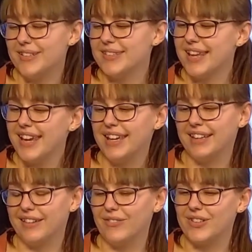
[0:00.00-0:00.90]
they can live
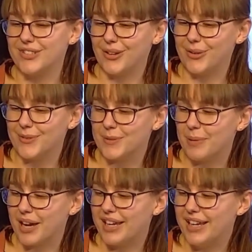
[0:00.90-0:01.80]
at zoos, but
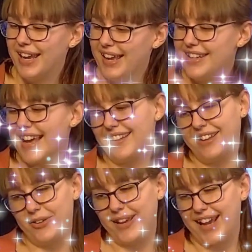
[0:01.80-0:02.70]
not little
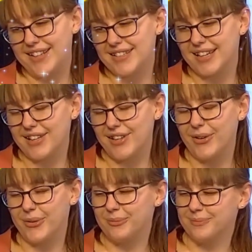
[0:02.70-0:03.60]
cats like you.
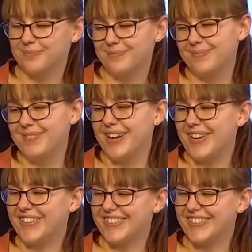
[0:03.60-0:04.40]
No.